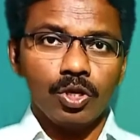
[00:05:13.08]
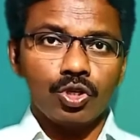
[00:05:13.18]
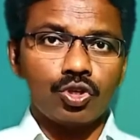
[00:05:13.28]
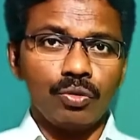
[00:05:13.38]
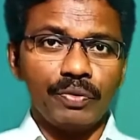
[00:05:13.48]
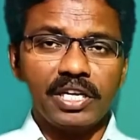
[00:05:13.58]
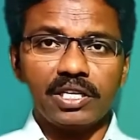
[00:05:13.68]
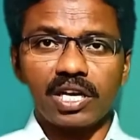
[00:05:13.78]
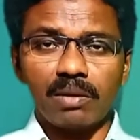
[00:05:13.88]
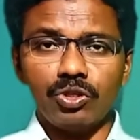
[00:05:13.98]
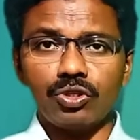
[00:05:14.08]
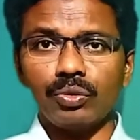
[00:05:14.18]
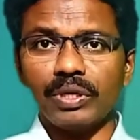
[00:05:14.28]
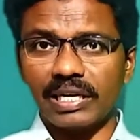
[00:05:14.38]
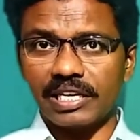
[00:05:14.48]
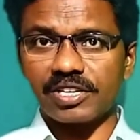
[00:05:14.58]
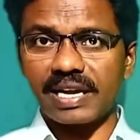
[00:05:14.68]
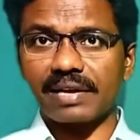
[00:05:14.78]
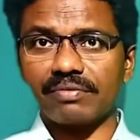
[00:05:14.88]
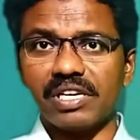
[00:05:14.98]
So when it comes to English
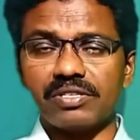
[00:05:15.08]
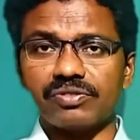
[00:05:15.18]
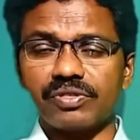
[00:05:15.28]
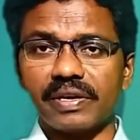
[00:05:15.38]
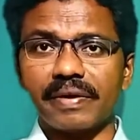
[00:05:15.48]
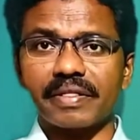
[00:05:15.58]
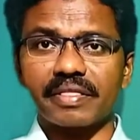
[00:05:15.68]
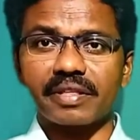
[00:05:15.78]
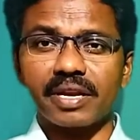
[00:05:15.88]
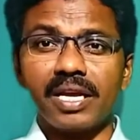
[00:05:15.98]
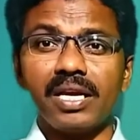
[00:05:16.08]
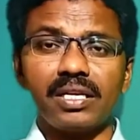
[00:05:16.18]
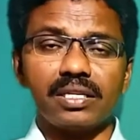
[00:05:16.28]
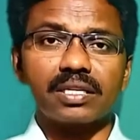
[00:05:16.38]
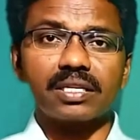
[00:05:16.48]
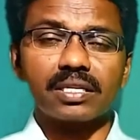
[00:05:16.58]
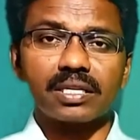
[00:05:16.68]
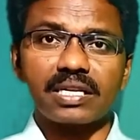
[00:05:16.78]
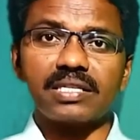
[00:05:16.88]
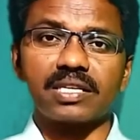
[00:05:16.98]
language, there are three
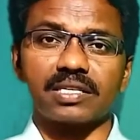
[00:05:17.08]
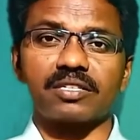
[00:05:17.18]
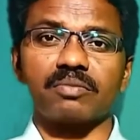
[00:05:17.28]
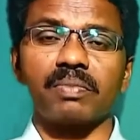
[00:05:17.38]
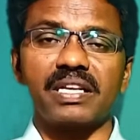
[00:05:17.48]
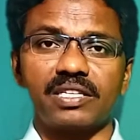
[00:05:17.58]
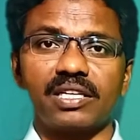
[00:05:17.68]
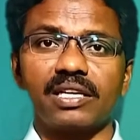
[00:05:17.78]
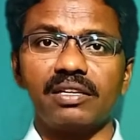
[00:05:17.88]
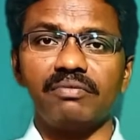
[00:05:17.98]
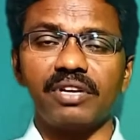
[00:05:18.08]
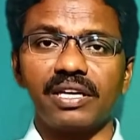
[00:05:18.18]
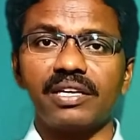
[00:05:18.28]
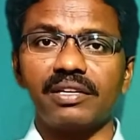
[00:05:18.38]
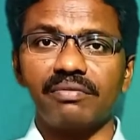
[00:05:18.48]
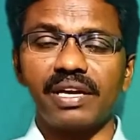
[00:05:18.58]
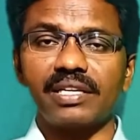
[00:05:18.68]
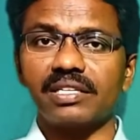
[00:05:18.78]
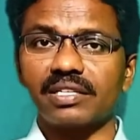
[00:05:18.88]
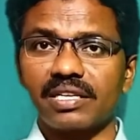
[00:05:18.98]
tenses. Basically, we can
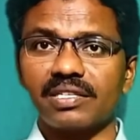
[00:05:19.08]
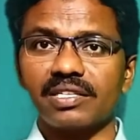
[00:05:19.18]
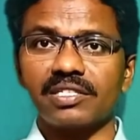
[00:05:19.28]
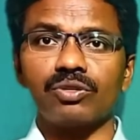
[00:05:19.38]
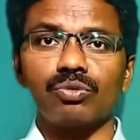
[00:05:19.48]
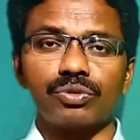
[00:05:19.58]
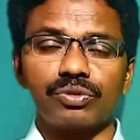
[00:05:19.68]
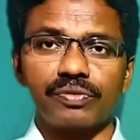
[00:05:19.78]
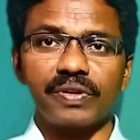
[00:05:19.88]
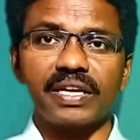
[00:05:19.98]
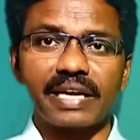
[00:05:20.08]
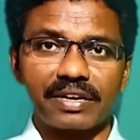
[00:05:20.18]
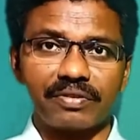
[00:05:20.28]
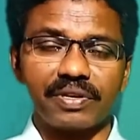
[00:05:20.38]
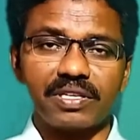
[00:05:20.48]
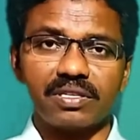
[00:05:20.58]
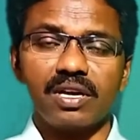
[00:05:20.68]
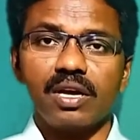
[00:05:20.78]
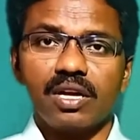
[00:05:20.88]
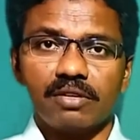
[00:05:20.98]
divide the tenses into three categories.
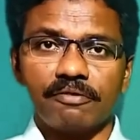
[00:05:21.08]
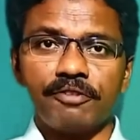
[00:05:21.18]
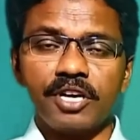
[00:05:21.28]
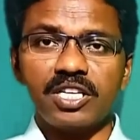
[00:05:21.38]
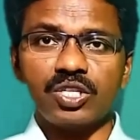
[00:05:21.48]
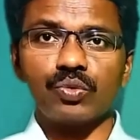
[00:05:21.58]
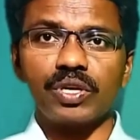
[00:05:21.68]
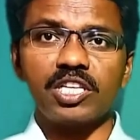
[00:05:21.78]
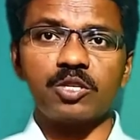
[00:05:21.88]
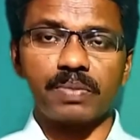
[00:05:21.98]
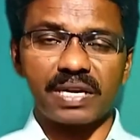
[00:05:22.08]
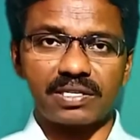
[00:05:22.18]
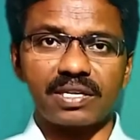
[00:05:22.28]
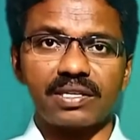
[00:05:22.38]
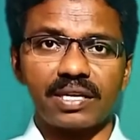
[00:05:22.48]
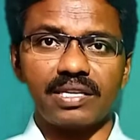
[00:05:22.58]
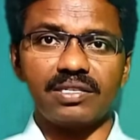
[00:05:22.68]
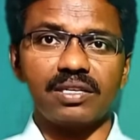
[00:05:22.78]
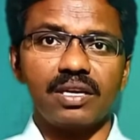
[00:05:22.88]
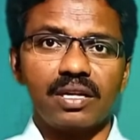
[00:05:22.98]
The first one is present
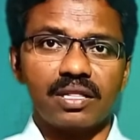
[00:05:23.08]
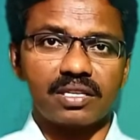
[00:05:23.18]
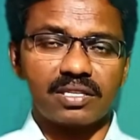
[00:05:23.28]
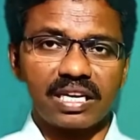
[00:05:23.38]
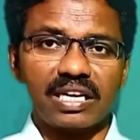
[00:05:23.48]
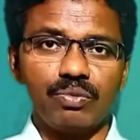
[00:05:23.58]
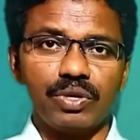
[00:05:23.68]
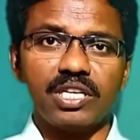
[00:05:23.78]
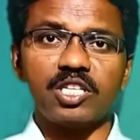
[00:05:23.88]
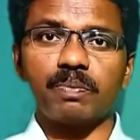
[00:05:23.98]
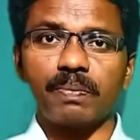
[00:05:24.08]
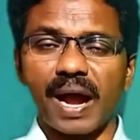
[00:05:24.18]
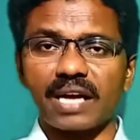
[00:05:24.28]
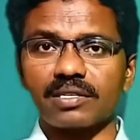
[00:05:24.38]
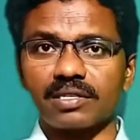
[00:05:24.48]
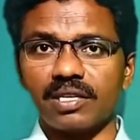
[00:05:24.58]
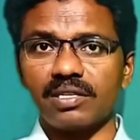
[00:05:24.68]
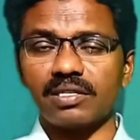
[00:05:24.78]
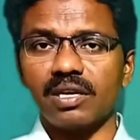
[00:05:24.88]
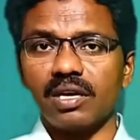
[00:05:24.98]
tense, the second one is past
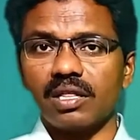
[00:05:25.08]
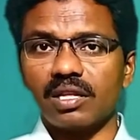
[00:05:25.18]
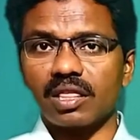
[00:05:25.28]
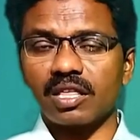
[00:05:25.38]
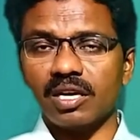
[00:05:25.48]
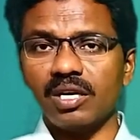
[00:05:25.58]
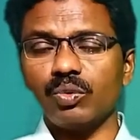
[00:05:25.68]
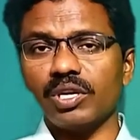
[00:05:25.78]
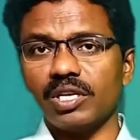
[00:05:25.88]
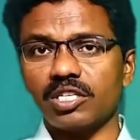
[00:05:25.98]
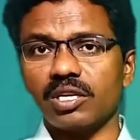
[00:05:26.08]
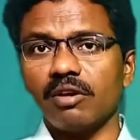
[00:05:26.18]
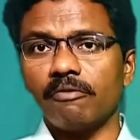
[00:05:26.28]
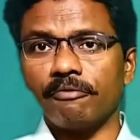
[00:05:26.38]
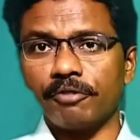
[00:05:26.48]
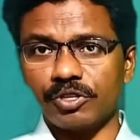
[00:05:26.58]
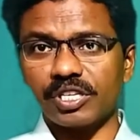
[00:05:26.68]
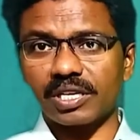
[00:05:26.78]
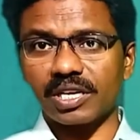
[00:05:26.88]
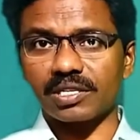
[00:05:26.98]
tense, the third one is
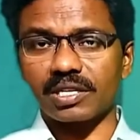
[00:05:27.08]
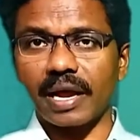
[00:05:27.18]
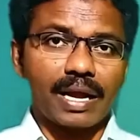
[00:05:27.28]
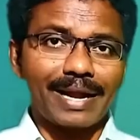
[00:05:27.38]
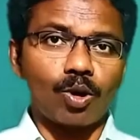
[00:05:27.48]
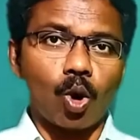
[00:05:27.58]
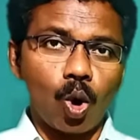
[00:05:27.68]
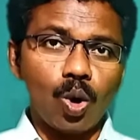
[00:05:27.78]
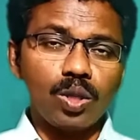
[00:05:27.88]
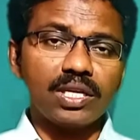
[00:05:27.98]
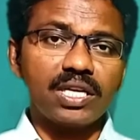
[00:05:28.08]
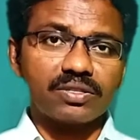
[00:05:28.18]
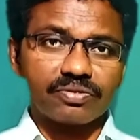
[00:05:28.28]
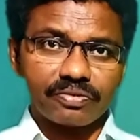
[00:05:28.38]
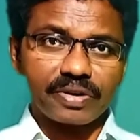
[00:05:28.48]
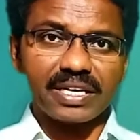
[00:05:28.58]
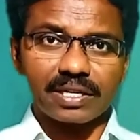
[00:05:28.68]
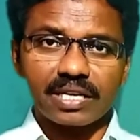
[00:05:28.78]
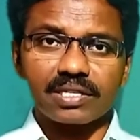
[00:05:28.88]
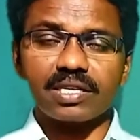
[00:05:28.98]
future tense. And all these
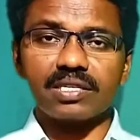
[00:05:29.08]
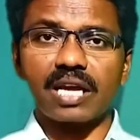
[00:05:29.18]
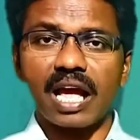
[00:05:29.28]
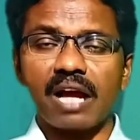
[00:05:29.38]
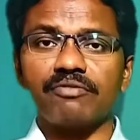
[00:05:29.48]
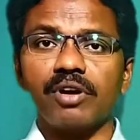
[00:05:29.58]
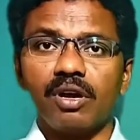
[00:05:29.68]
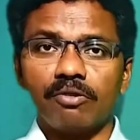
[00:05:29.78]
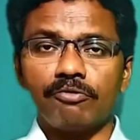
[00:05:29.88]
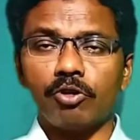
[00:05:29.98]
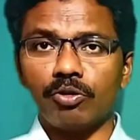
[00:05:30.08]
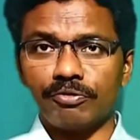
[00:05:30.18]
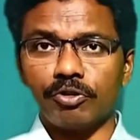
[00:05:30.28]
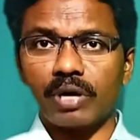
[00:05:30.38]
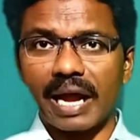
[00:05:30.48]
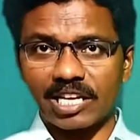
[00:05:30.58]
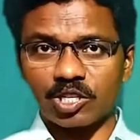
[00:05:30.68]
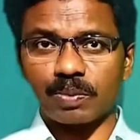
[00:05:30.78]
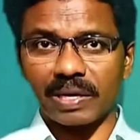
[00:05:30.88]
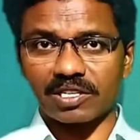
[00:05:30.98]
three tenses have four
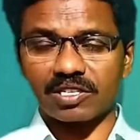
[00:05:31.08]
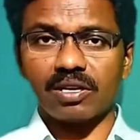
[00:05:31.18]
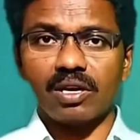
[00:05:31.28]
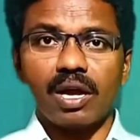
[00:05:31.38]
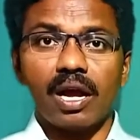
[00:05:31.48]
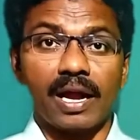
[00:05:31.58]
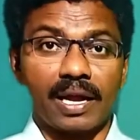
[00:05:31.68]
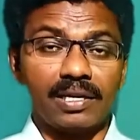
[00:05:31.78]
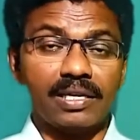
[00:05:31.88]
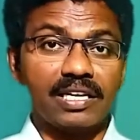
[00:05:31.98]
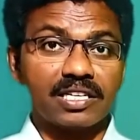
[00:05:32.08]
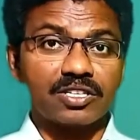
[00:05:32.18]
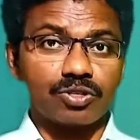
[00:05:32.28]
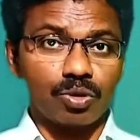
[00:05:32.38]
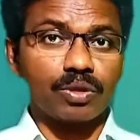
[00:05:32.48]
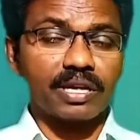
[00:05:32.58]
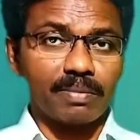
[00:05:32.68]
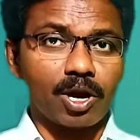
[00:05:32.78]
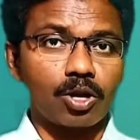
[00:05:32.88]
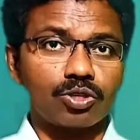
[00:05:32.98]
aspects, and let us know
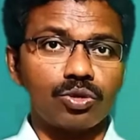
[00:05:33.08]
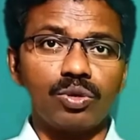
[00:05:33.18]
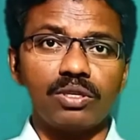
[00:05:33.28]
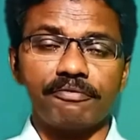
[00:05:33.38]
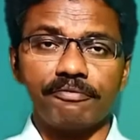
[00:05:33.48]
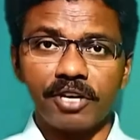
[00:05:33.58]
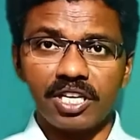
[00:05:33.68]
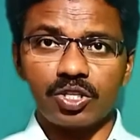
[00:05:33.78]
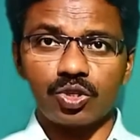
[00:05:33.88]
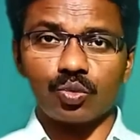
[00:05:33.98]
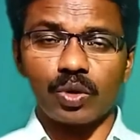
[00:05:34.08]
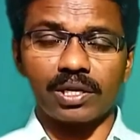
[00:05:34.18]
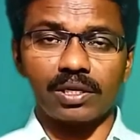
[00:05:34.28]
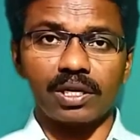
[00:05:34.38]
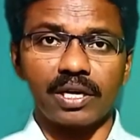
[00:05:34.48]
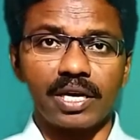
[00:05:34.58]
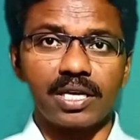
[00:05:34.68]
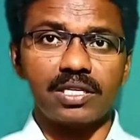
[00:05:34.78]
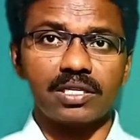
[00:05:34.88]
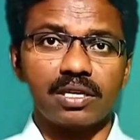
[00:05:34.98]
them also. The first one
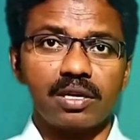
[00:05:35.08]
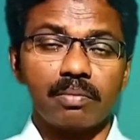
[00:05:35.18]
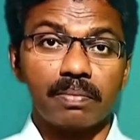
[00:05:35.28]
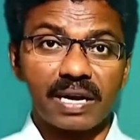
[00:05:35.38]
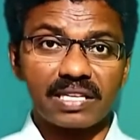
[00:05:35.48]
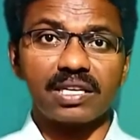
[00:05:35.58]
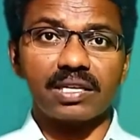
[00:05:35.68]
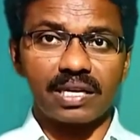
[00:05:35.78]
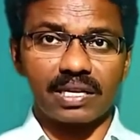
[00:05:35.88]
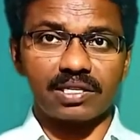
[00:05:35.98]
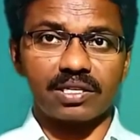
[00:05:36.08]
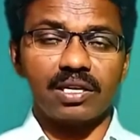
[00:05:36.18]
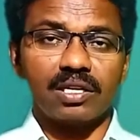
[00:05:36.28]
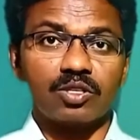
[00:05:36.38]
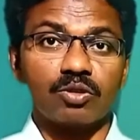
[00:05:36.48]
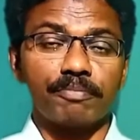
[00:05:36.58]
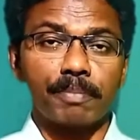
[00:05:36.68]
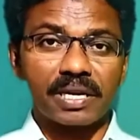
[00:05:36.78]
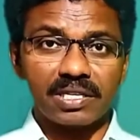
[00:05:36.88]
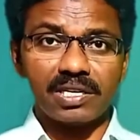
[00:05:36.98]
is present tense. So
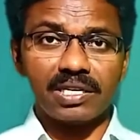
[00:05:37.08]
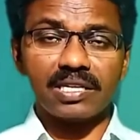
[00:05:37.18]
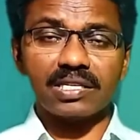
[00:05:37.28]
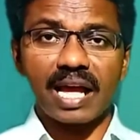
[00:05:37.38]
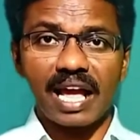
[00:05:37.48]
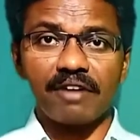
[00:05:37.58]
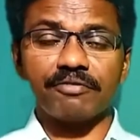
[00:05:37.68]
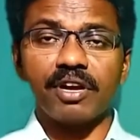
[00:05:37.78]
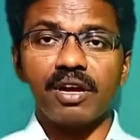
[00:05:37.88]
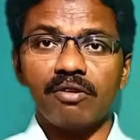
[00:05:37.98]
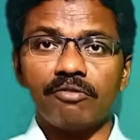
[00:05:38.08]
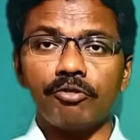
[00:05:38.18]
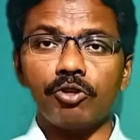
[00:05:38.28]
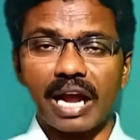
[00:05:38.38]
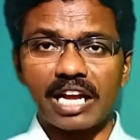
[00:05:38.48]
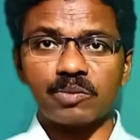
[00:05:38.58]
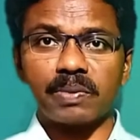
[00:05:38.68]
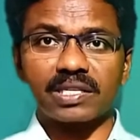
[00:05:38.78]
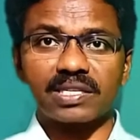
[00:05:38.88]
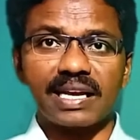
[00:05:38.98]
present tense have four
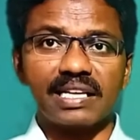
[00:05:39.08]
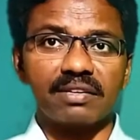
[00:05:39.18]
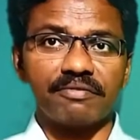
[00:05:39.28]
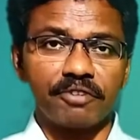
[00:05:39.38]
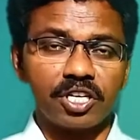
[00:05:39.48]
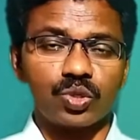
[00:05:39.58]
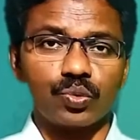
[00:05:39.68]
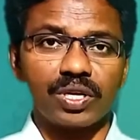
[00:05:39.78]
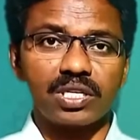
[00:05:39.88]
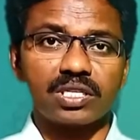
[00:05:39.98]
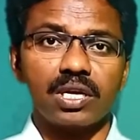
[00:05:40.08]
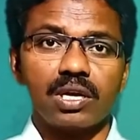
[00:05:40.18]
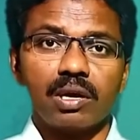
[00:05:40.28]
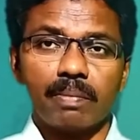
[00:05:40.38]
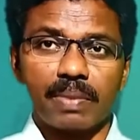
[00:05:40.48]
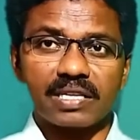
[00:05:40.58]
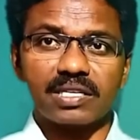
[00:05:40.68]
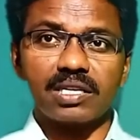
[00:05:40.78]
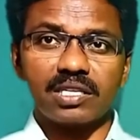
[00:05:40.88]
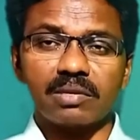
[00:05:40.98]
aspects, like the first one is
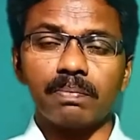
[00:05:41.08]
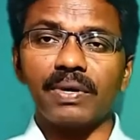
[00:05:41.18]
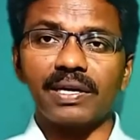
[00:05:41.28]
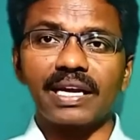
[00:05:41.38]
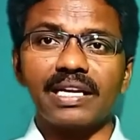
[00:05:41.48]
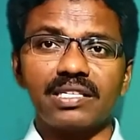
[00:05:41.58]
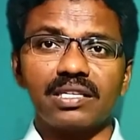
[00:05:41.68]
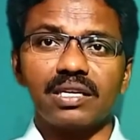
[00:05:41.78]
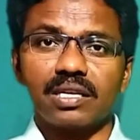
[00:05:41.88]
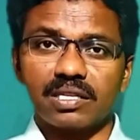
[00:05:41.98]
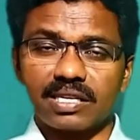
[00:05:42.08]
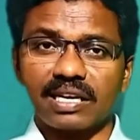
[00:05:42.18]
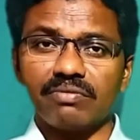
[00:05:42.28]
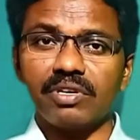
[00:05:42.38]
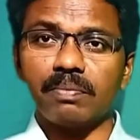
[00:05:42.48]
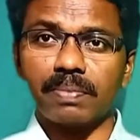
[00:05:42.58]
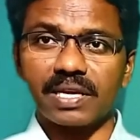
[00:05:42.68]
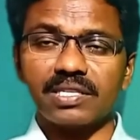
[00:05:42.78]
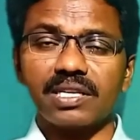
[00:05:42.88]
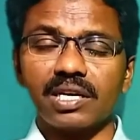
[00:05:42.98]
present simple tense, second one
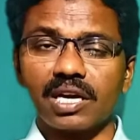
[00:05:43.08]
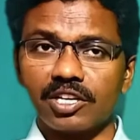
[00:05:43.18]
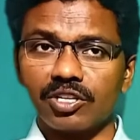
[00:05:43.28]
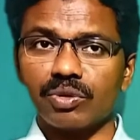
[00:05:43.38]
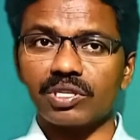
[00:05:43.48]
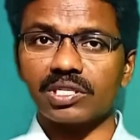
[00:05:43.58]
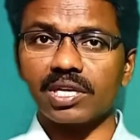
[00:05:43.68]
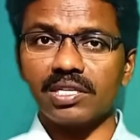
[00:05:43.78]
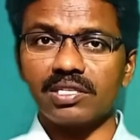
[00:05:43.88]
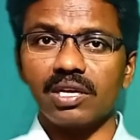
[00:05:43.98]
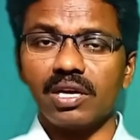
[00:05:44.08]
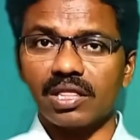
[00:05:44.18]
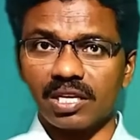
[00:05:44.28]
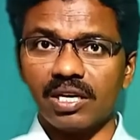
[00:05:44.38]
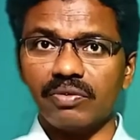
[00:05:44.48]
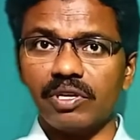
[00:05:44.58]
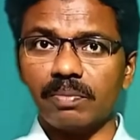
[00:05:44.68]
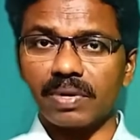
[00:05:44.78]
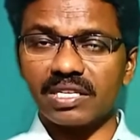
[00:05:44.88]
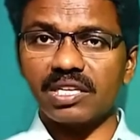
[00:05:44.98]
present continuous tense, third
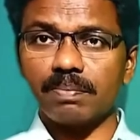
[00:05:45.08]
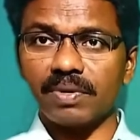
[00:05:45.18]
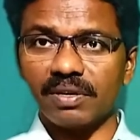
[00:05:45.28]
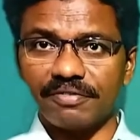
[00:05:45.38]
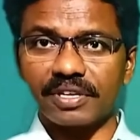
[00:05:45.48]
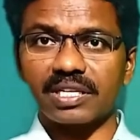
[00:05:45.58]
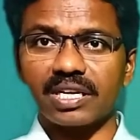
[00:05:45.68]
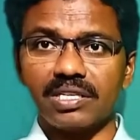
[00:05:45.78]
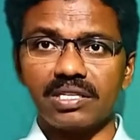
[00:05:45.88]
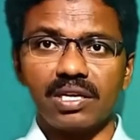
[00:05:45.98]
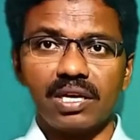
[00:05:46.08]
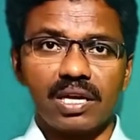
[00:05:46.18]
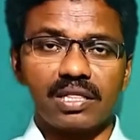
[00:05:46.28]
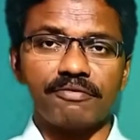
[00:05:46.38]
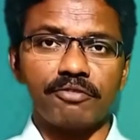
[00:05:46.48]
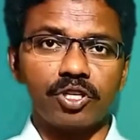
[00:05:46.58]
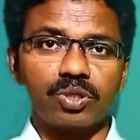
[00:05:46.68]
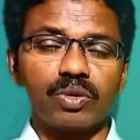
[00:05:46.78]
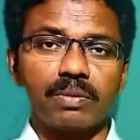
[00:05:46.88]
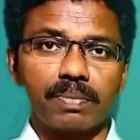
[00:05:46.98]
one present perfect tense, and the
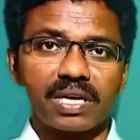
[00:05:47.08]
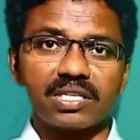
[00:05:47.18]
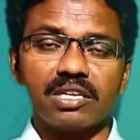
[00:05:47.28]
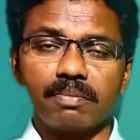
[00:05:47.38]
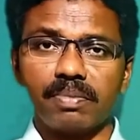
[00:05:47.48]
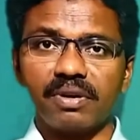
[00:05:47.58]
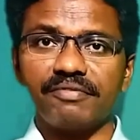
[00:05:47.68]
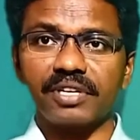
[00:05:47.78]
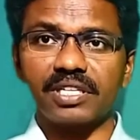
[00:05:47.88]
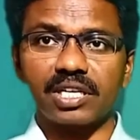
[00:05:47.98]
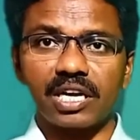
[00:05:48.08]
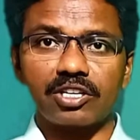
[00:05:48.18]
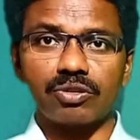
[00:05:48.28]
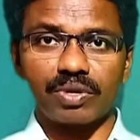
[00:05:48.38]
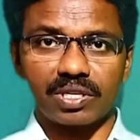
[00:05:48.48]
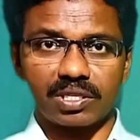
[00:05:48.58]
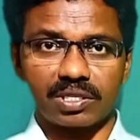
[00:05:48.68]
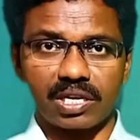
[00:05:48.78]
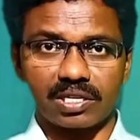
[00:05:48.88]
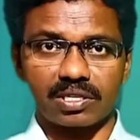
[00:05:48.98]
fourth one present perfect continuous
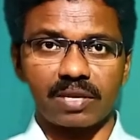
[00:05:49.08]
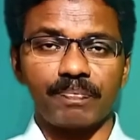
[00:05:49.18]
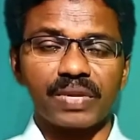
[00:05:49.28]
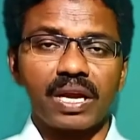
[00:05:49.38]
tense.